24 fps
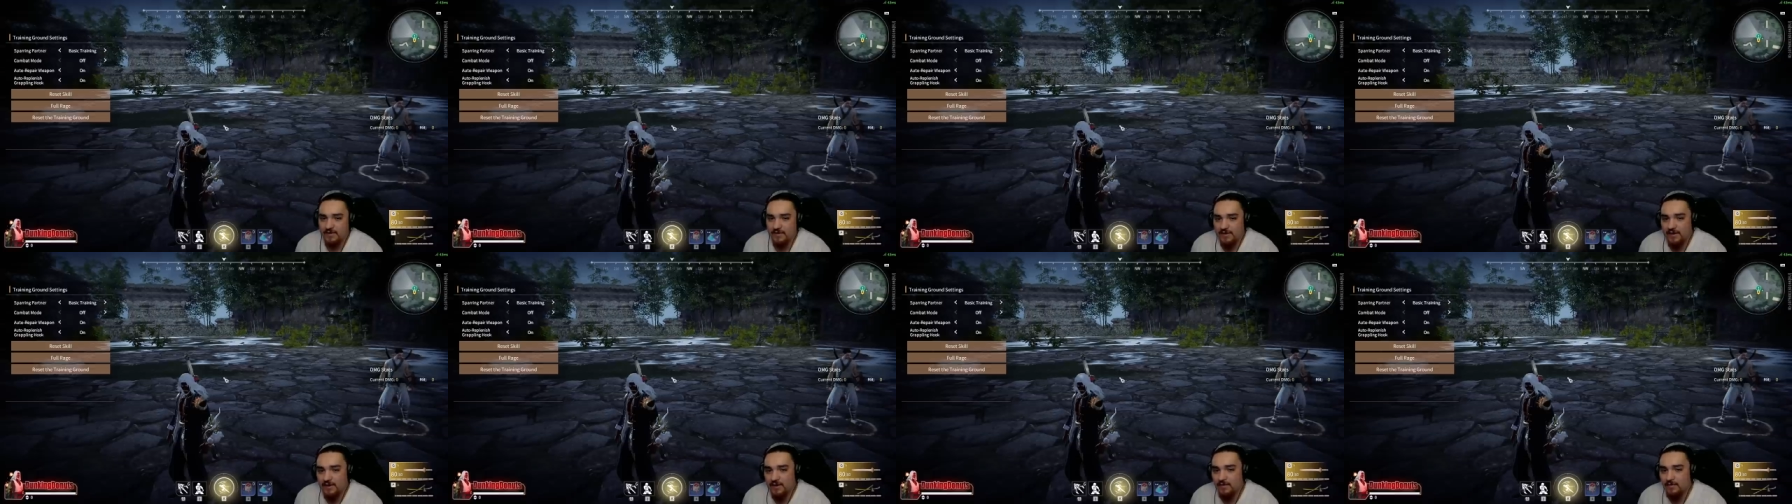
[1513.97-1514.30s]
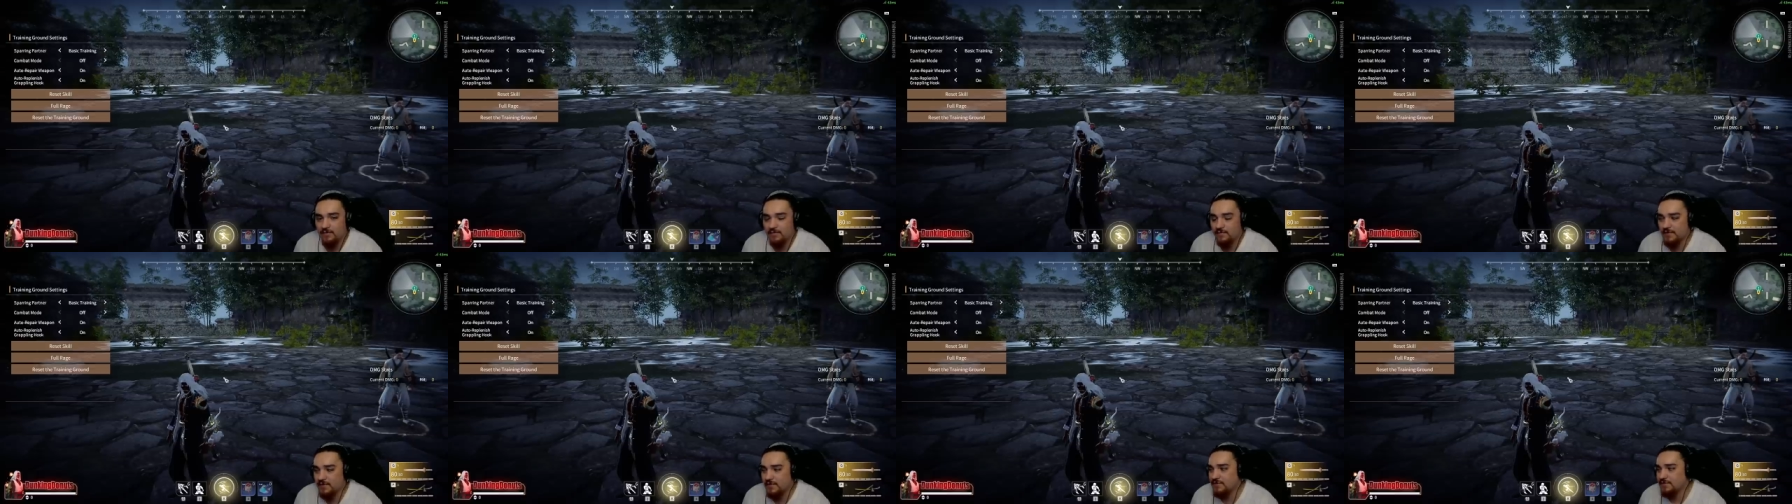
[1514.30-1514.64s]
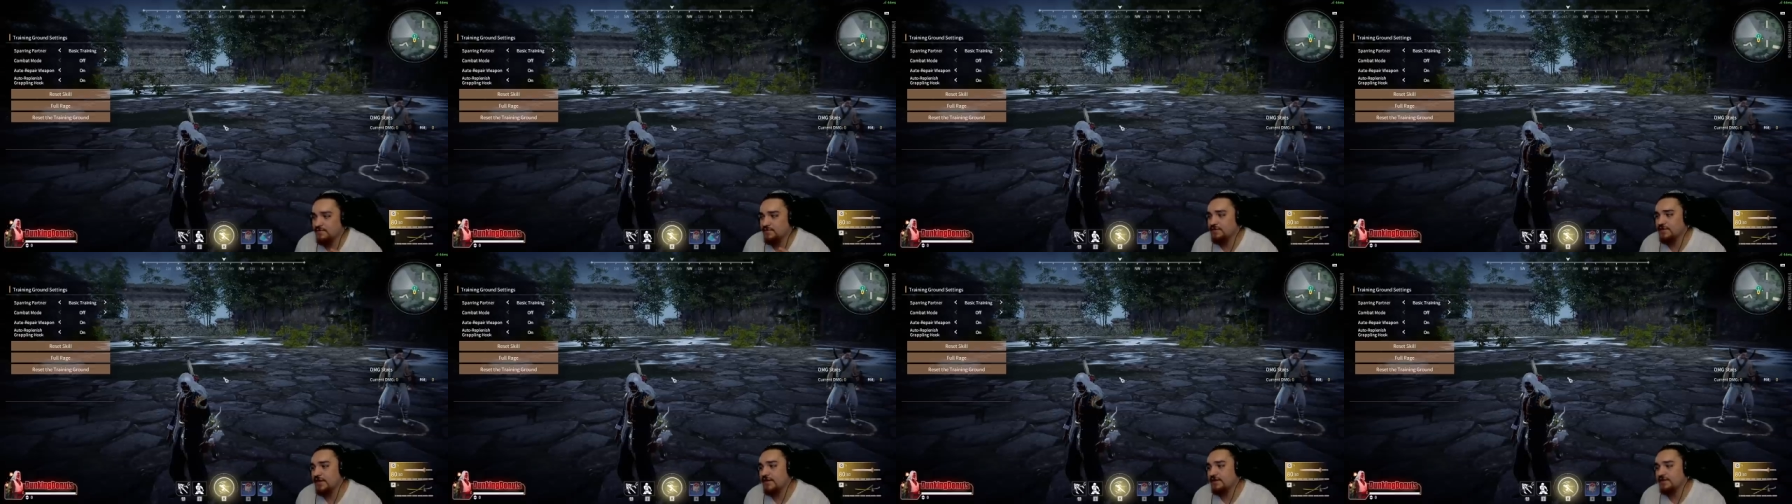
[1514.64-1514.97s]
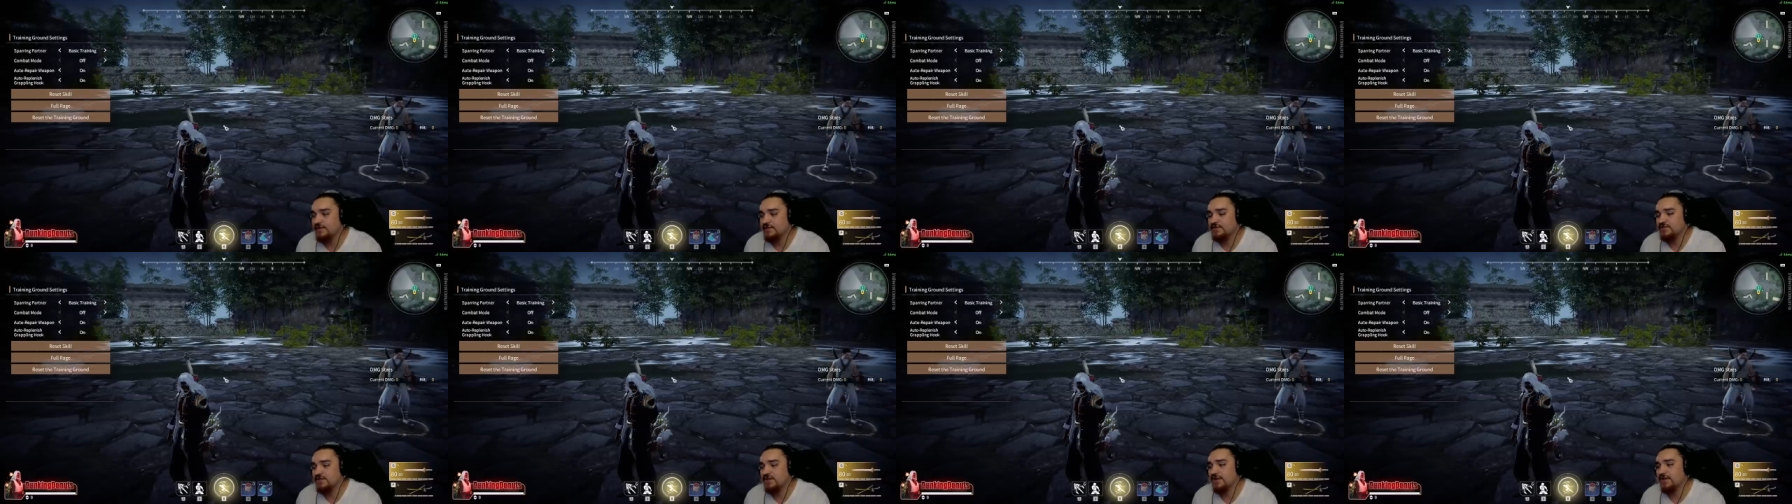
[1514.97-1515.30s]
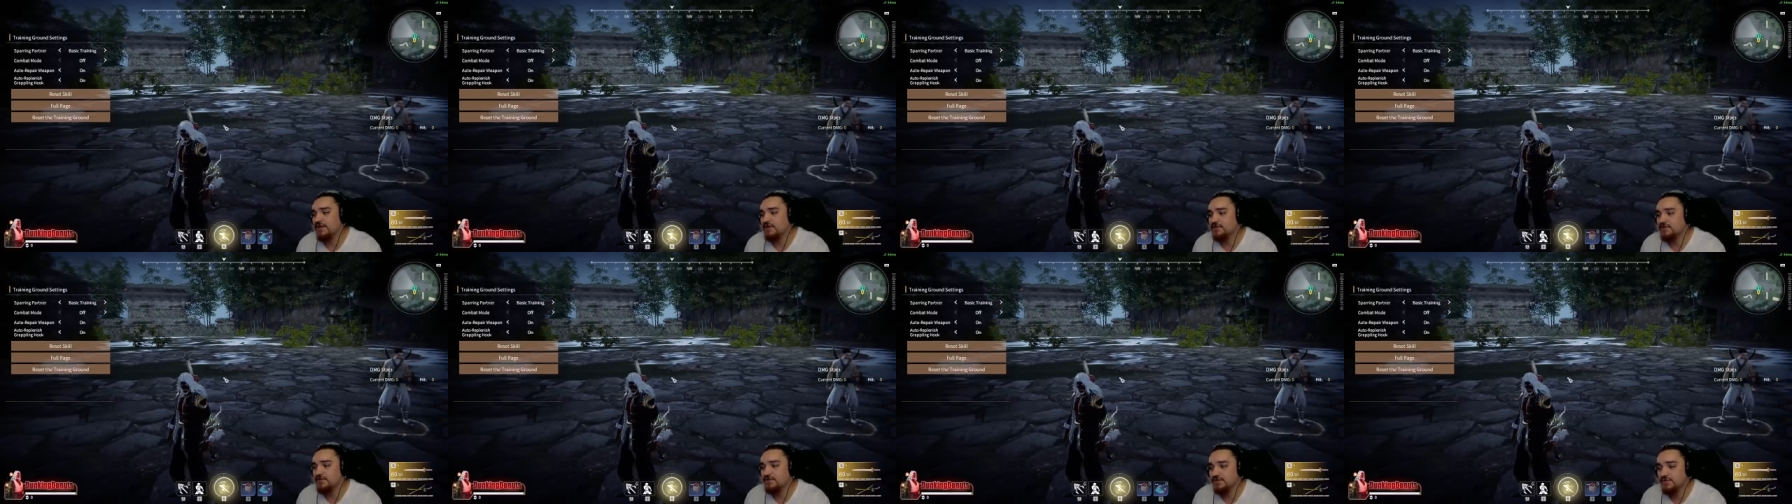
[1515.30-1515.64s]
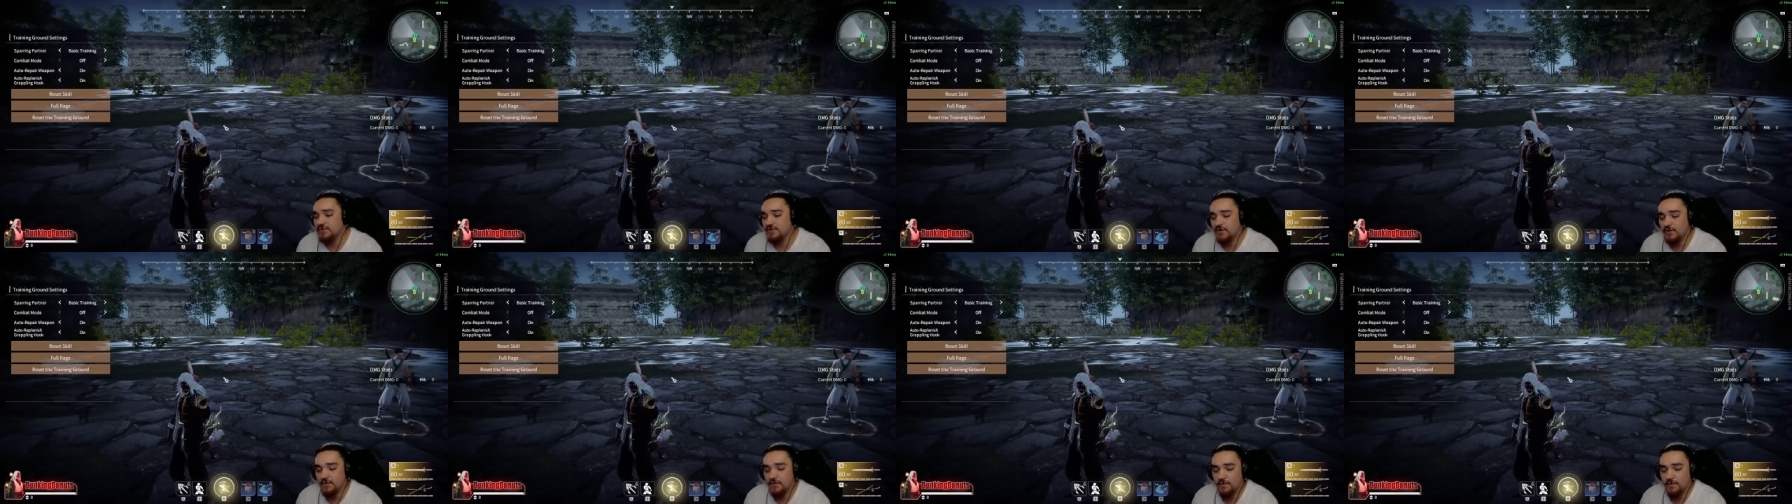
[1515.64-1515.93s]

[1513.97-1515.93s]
Now, they do tend to change